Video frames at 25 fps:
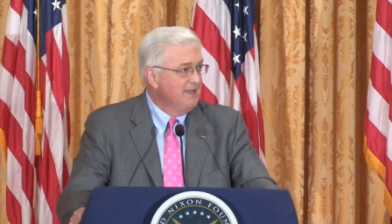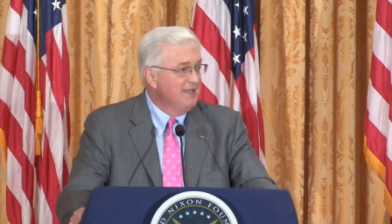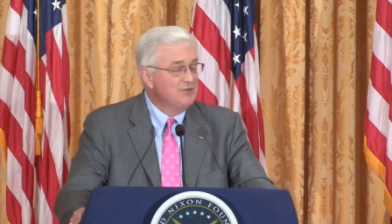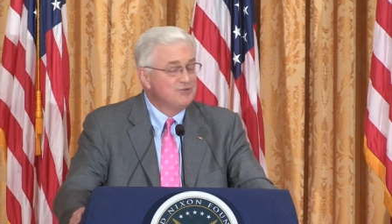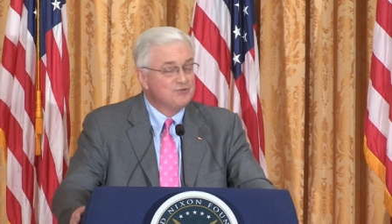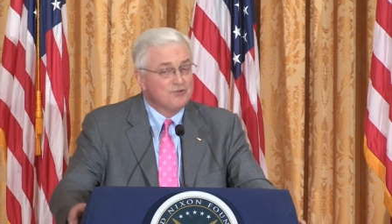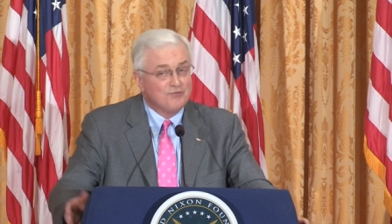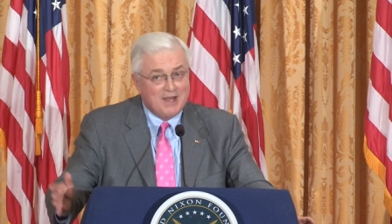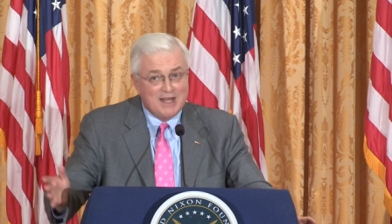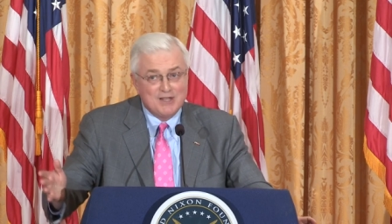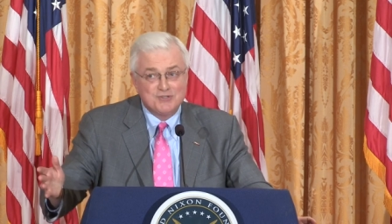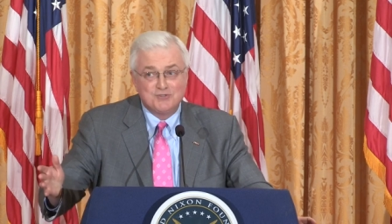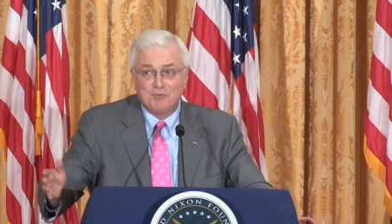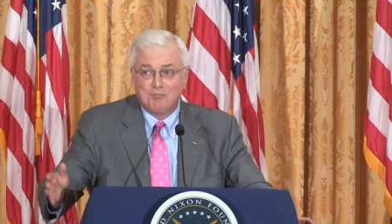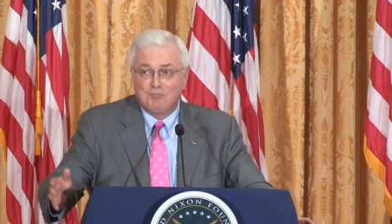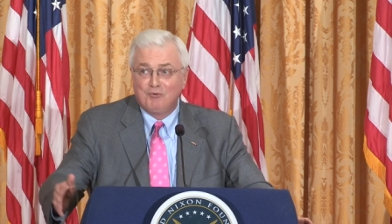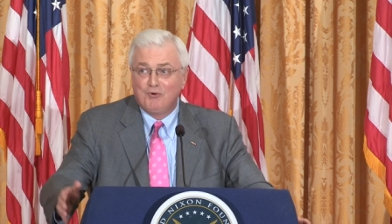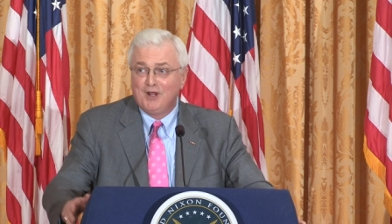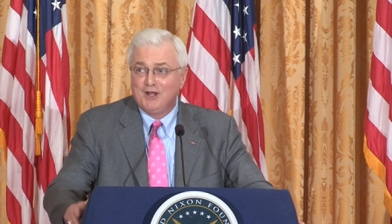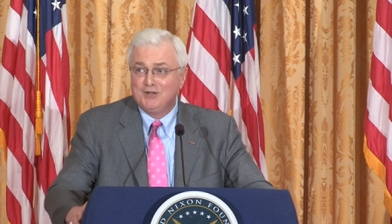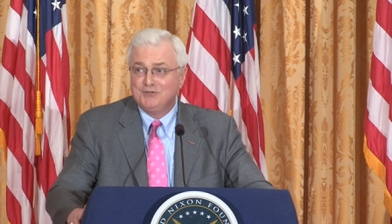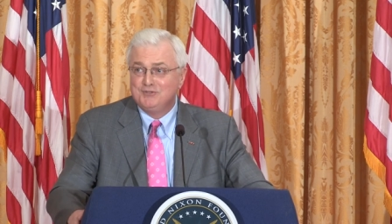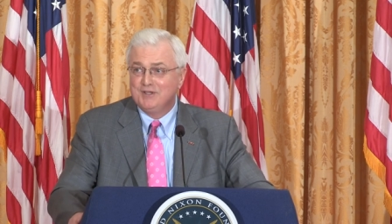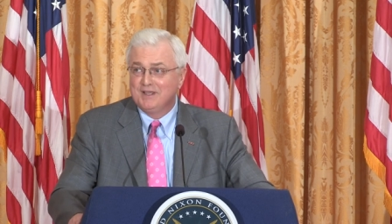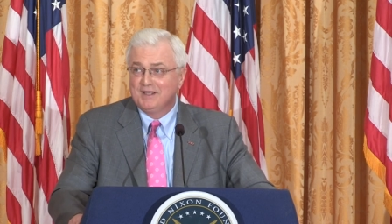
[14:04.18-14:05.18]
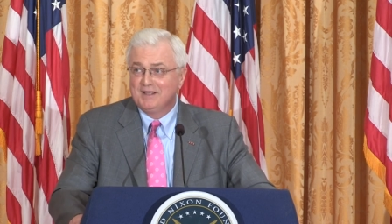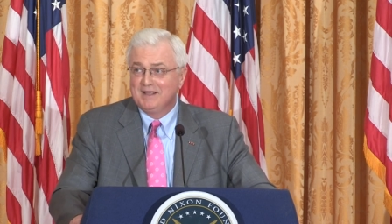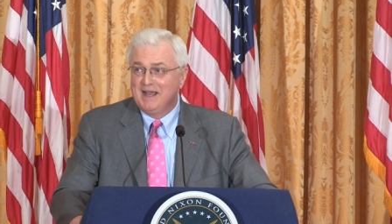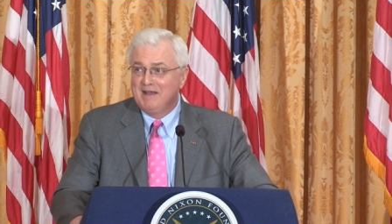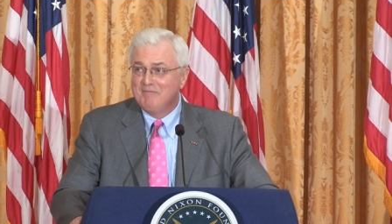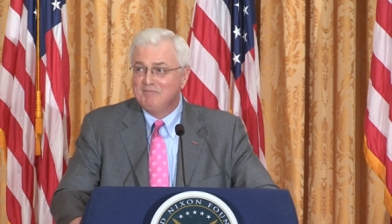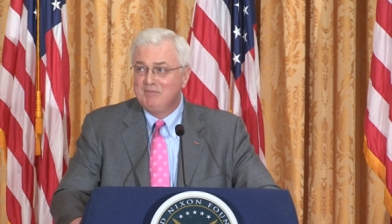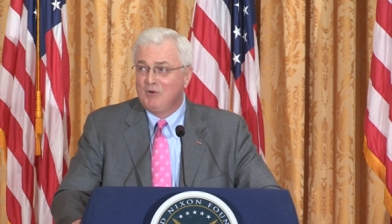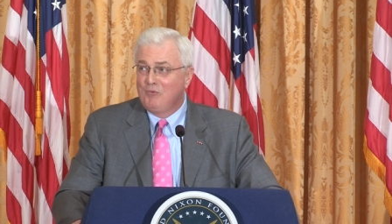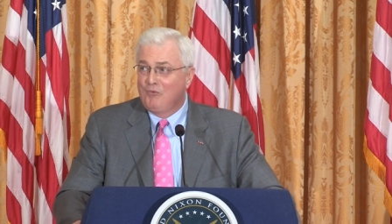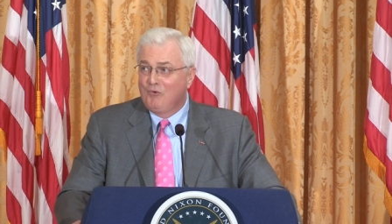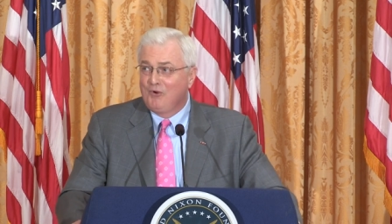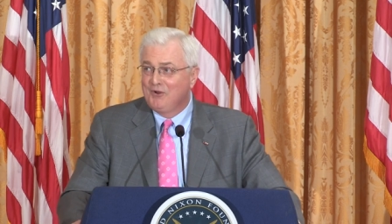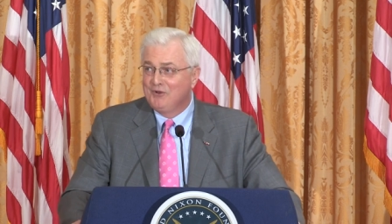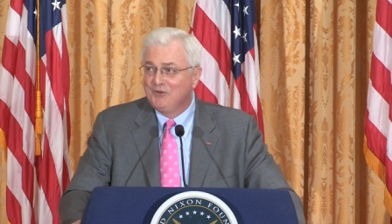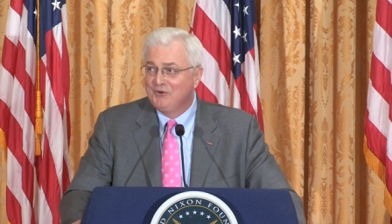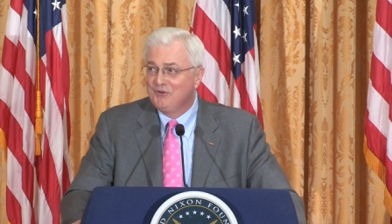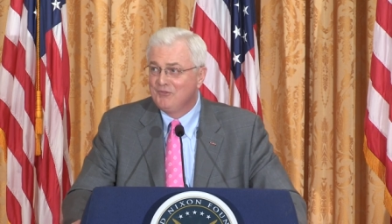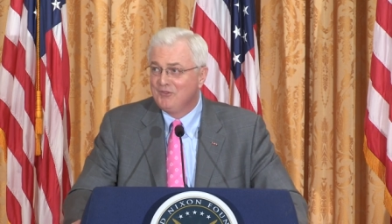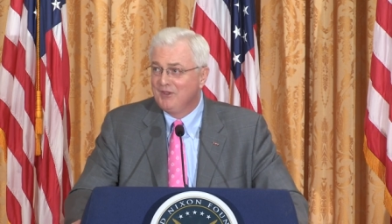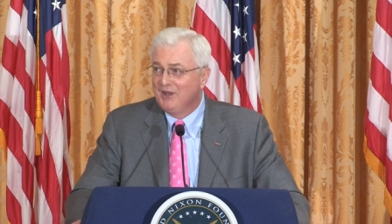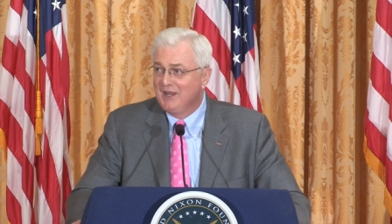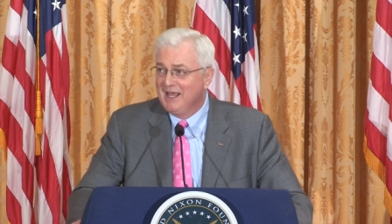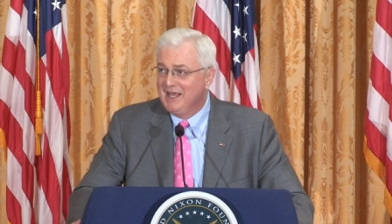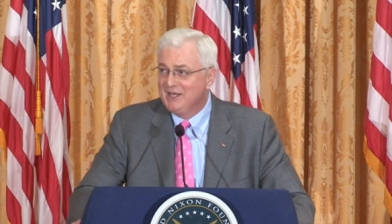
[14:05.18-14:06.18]
And so that's the project I've been working
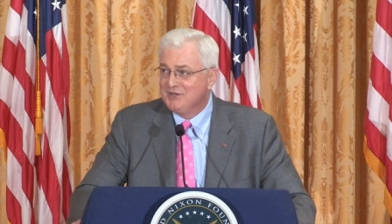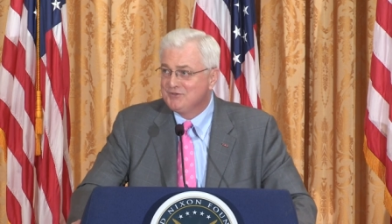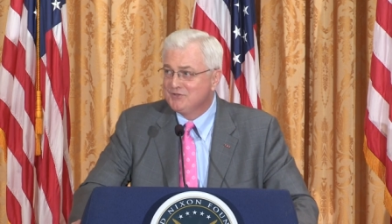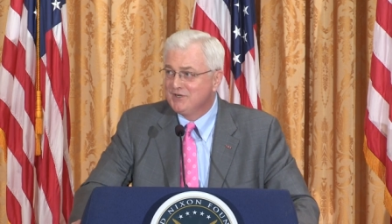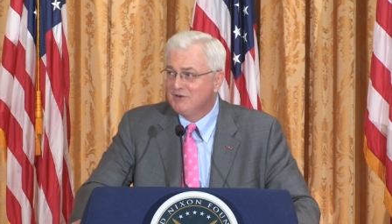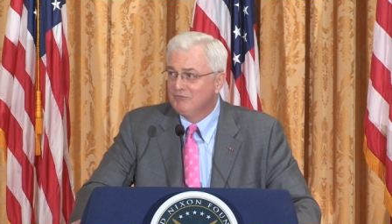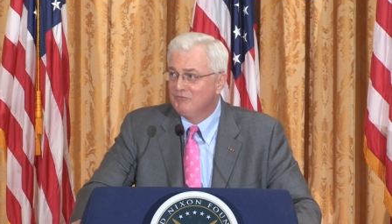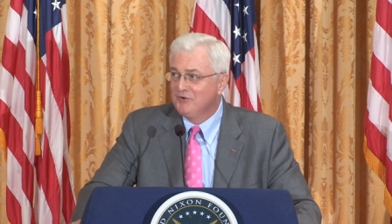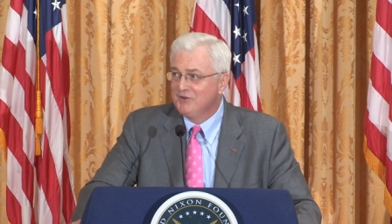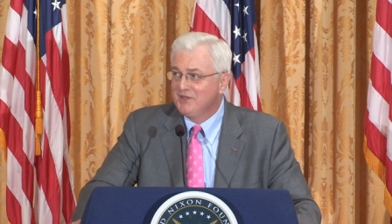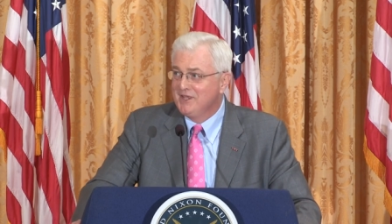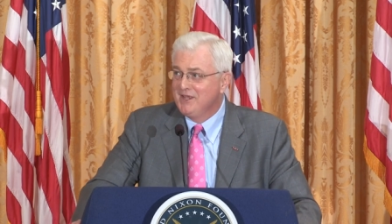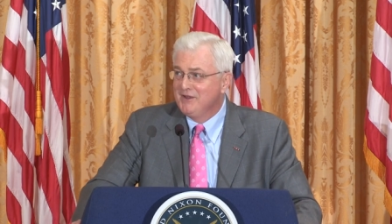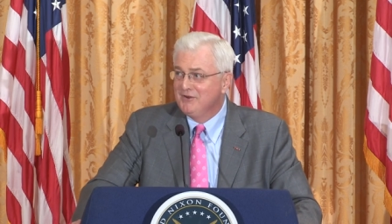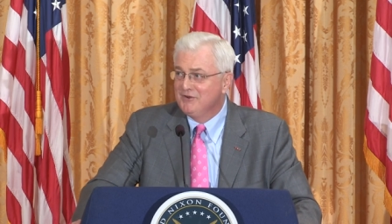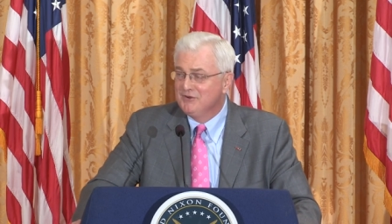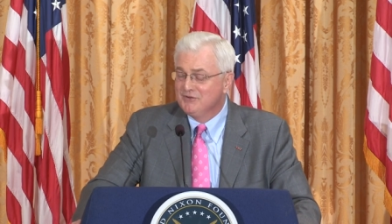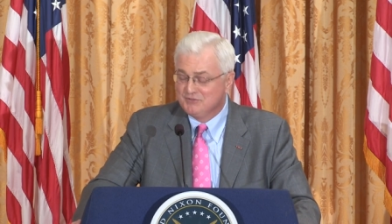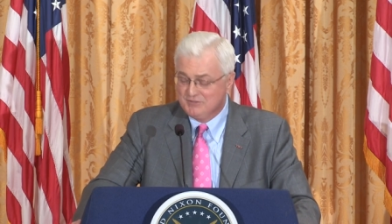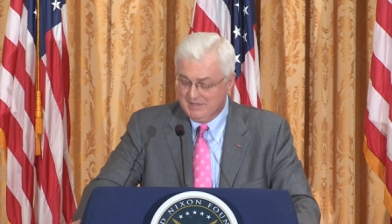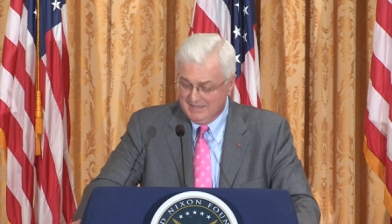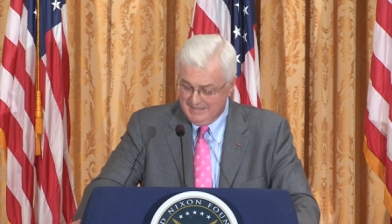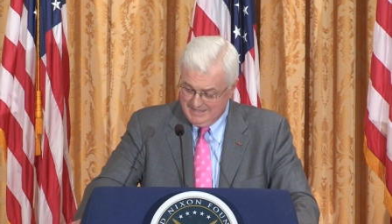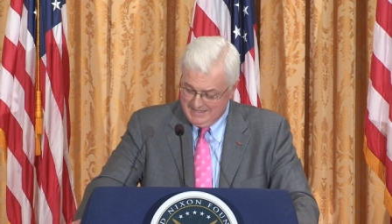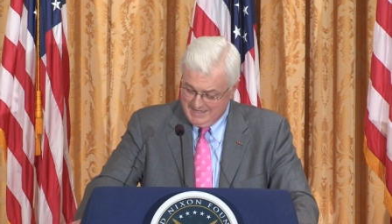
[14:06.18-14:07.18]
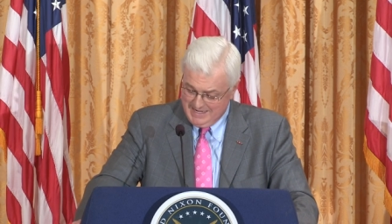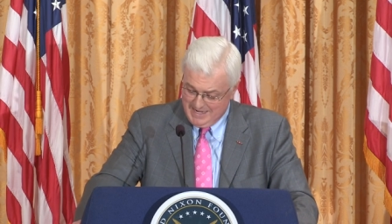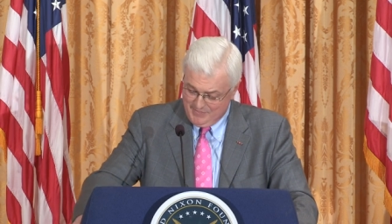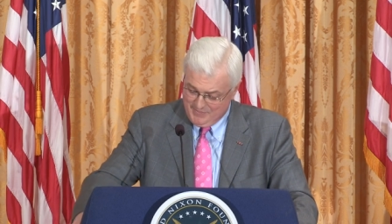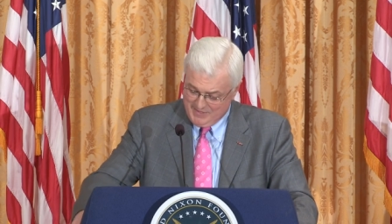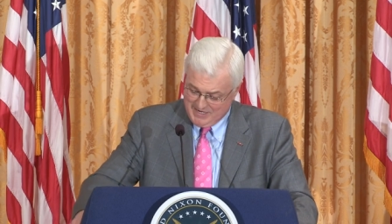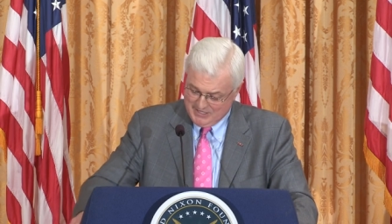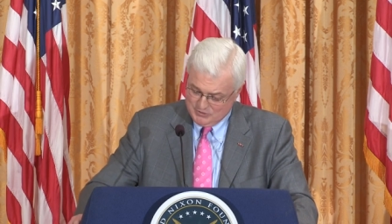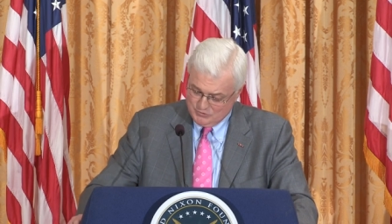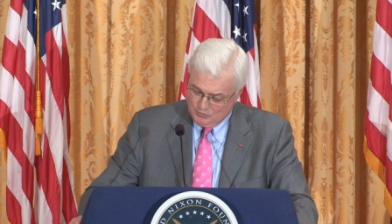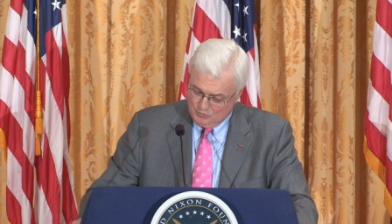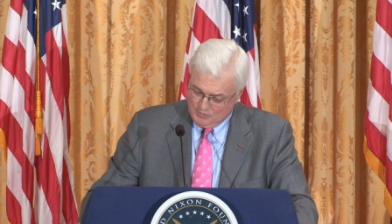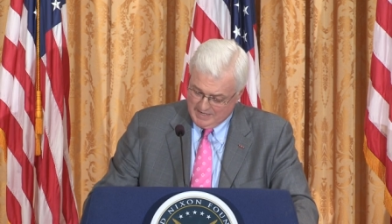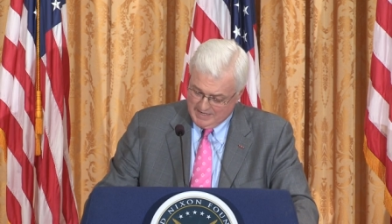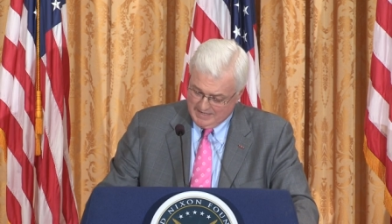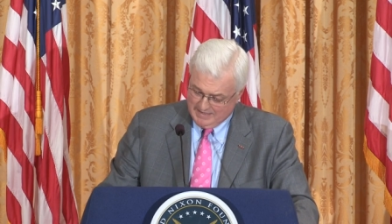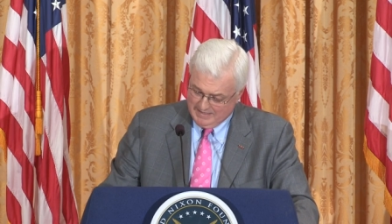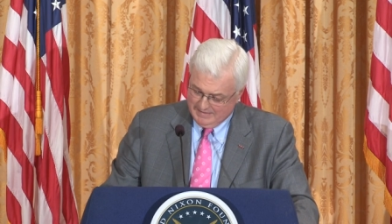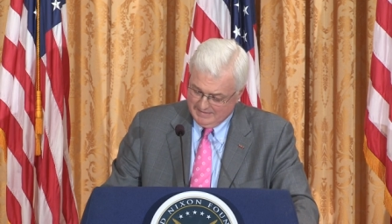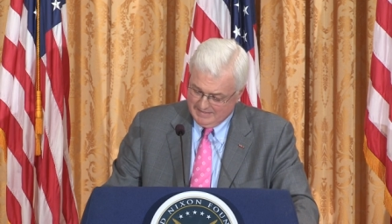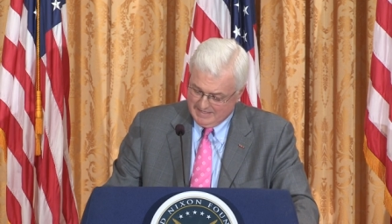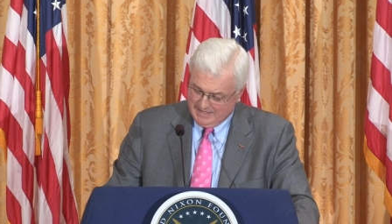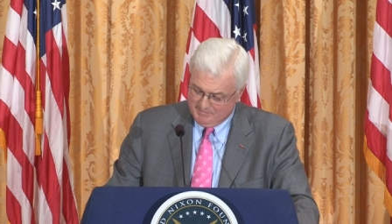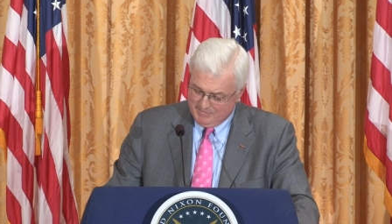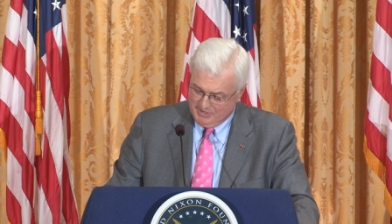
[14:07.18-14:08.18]
on the last several years, and that's
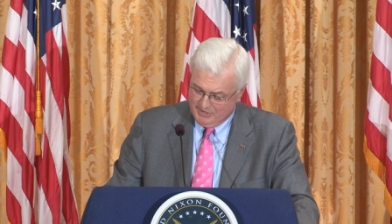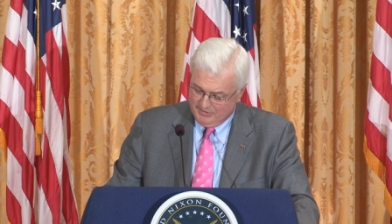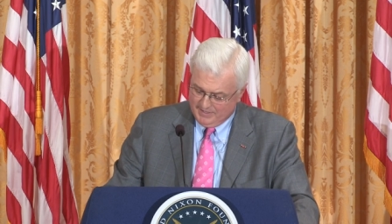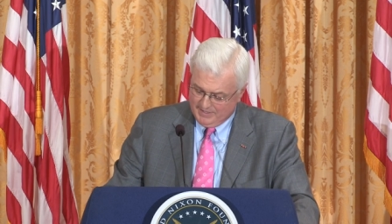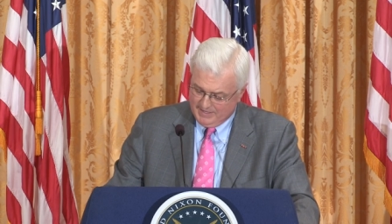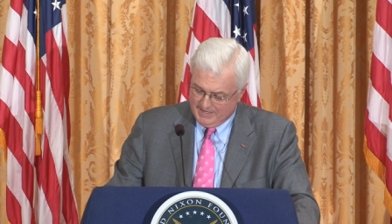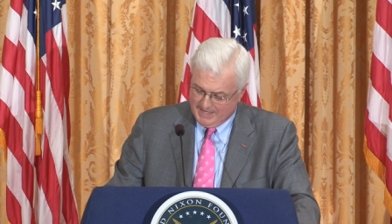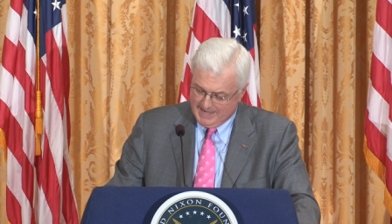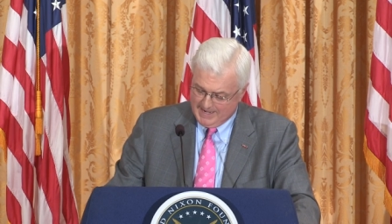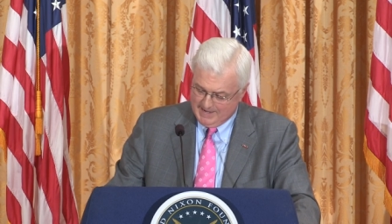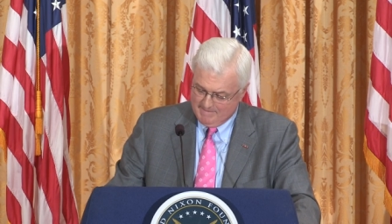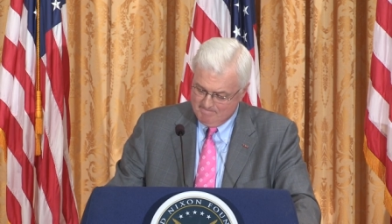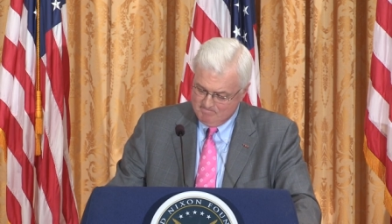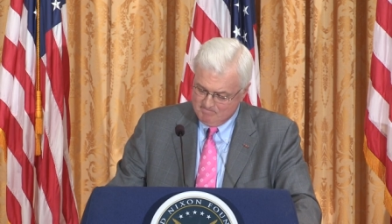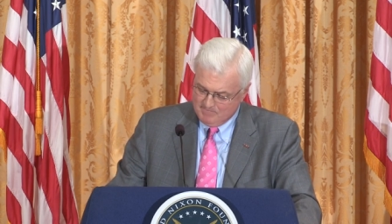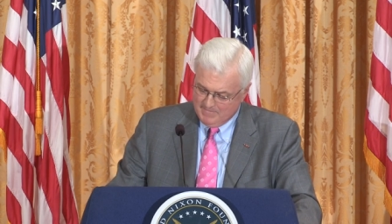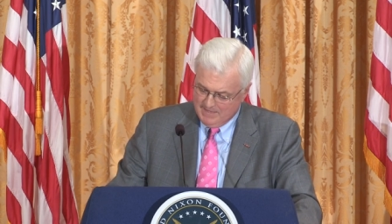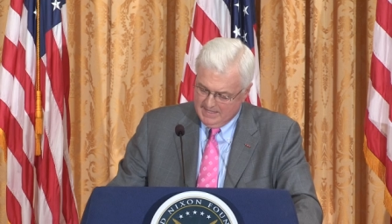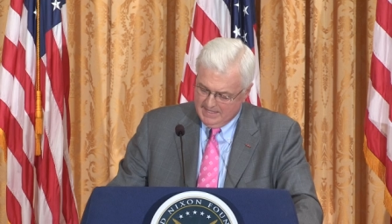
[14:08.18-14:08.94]
why I'm here tonight.